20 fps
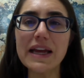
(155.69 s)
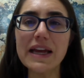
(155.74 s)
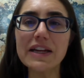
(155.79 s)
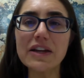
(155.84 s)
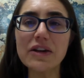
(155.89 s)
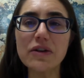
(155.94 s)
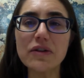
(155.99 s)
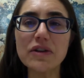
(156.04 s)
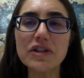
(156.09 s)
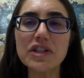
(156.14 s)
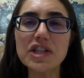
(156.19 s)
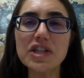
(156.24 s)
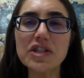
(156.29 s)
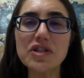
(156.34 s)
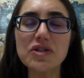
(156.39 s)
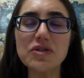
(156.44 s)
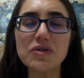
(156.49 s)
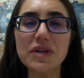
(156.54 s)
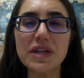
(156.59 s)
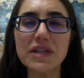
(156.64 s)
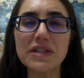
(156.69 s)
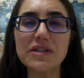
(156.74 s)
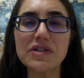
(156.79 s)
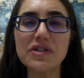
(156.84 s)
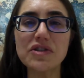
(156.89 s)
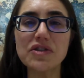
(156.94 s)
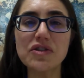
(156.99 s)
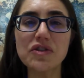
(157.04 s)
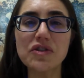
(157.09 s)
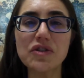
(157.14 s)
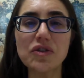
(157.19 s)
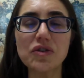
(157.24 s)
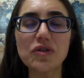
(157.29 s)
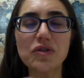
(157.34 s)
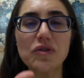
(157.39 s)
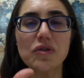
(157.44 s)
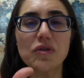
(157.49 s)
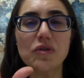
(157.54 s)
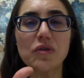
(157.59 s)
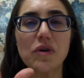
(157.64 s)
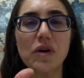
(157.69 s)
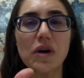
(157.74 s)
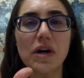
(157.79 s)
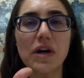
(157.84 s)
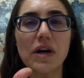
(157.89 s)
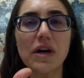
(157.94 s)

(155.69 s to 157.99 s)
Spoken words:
encouraging students to